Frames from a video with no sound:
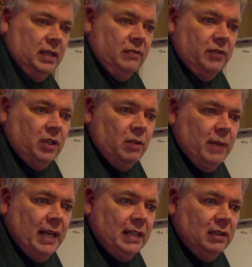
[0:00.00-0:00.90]
If we go
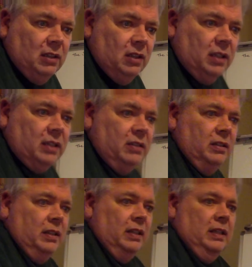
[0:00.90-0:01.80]
back and look
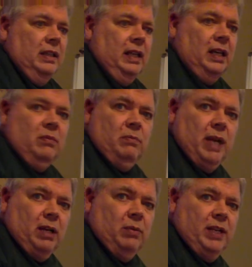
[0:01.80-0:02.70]
at my
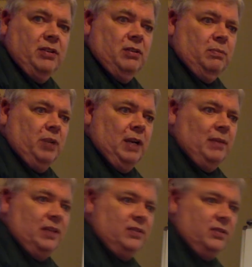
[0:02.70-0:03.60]
original
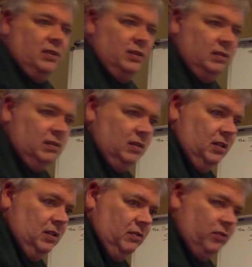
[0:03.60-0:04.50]
premise
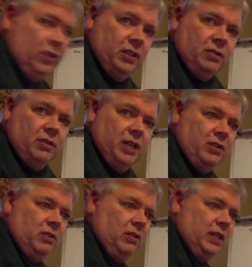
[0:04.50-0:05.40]
for the
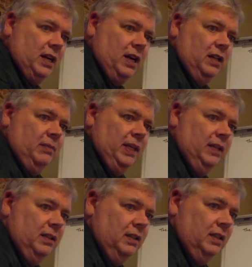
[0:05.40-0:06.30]
traditional economy,
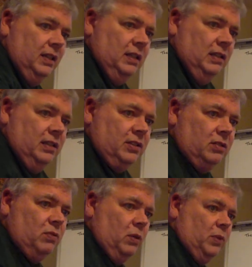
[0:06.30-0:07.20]
this is what we're